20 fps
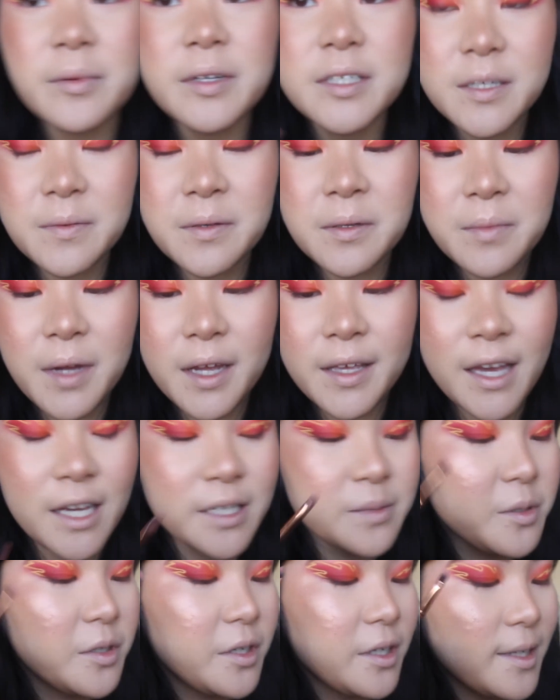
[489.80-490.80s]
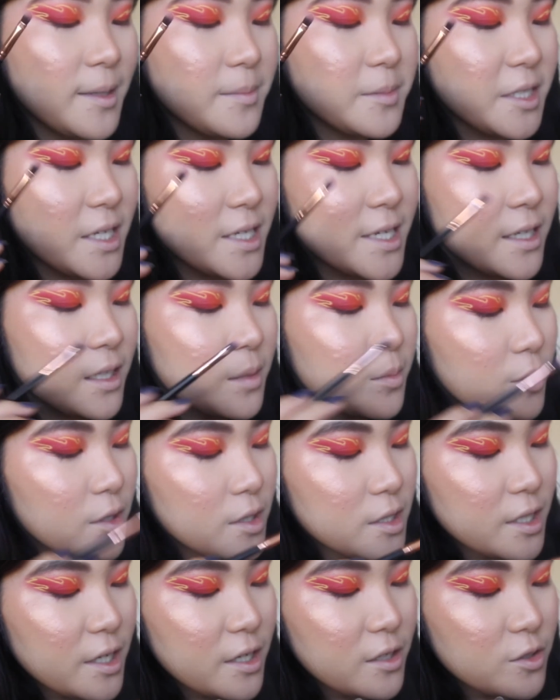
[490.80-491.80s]
to be dipping my Cass Beauty Lip Detailer
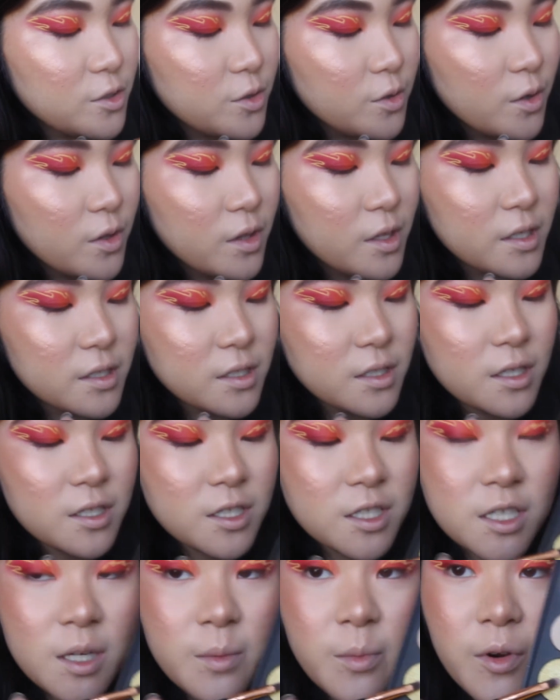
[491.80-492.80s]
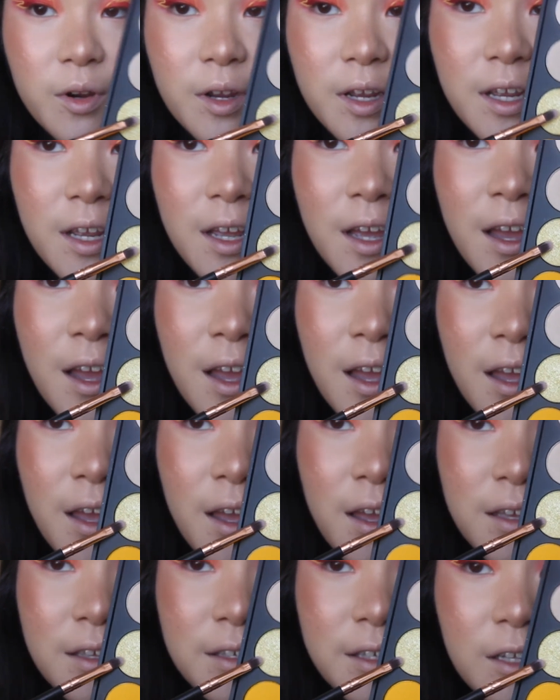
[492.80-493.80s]
brush into this shimmery
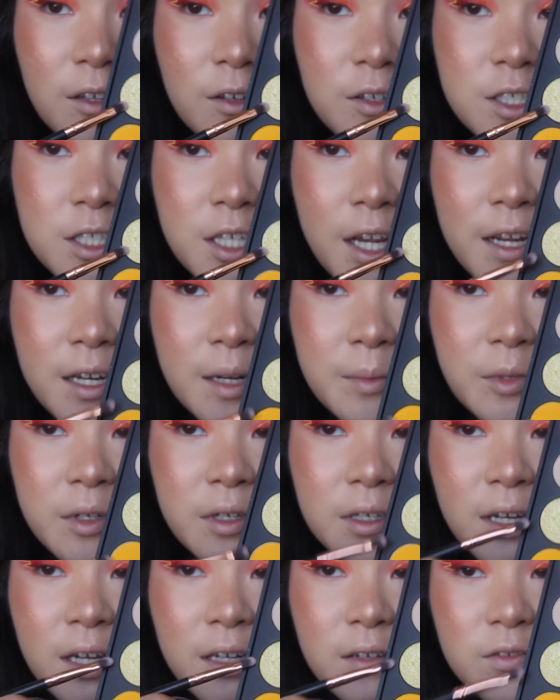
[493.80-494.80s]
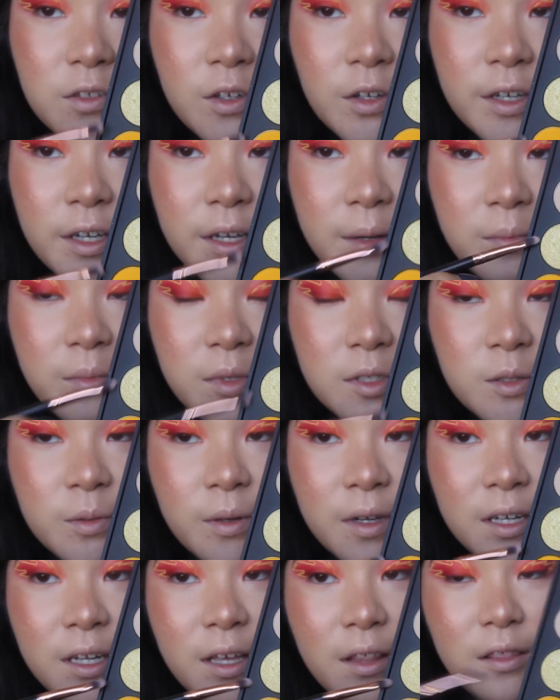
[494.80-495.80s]
yellow shade. I'm going to kind of go in
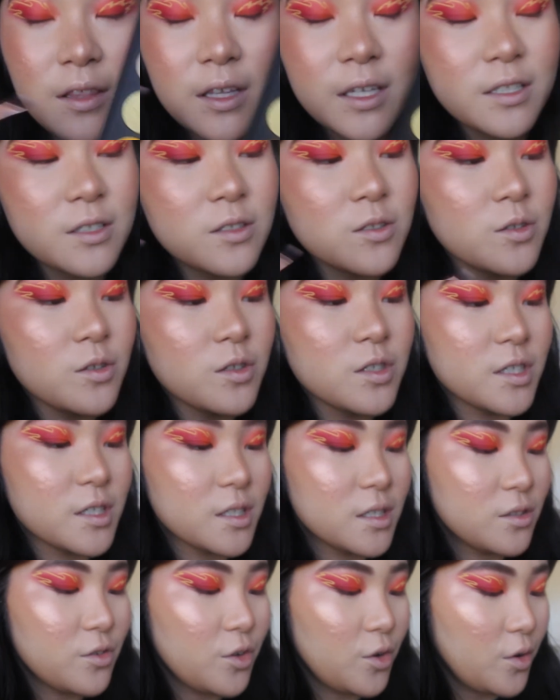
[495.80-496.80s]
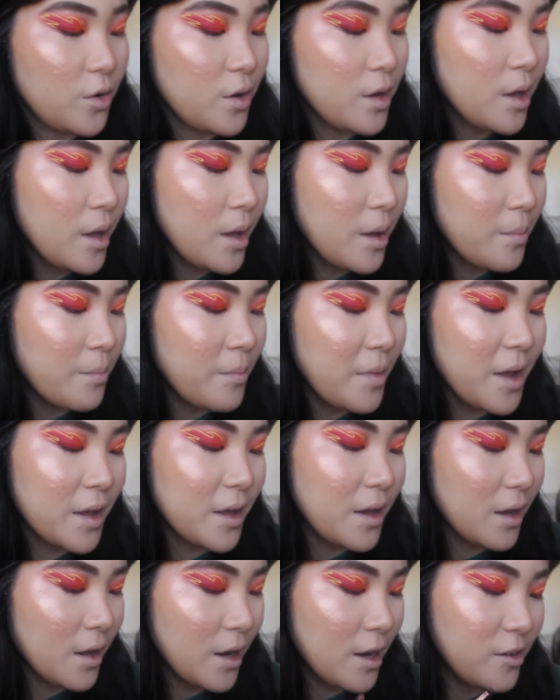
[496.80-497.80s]
between these two just to
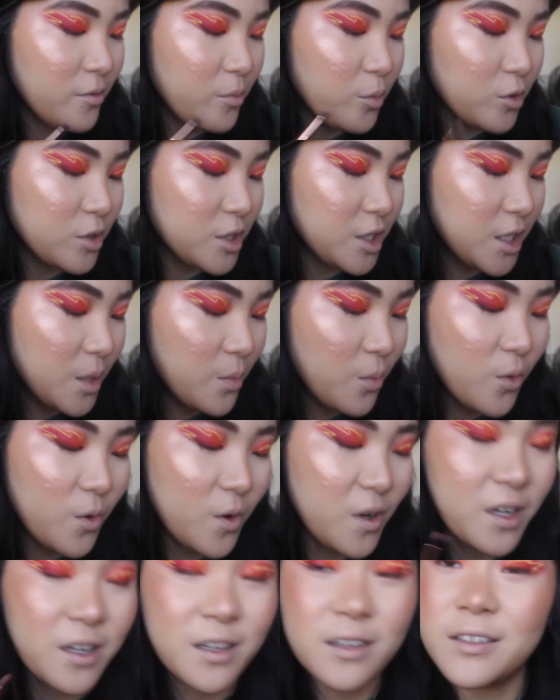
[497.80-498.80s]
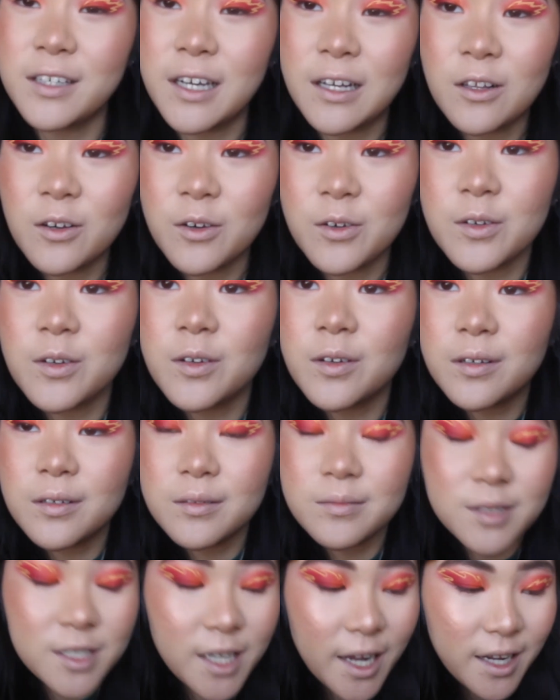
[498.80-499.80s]
make a kind of more shimmery yellow
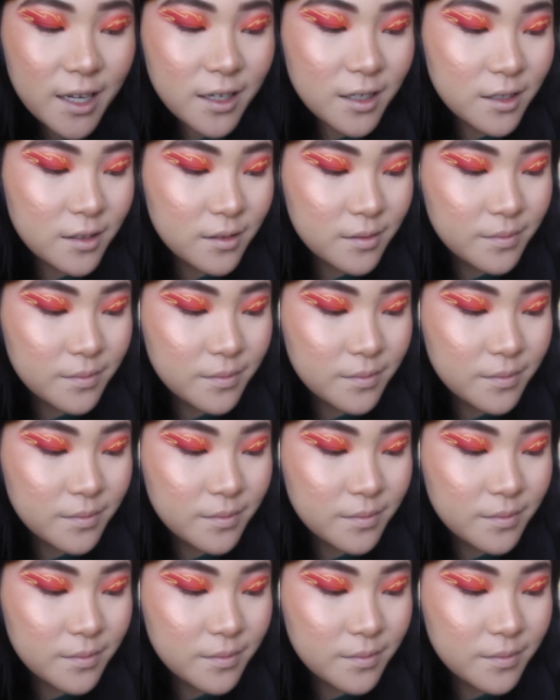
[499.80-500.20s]
shade.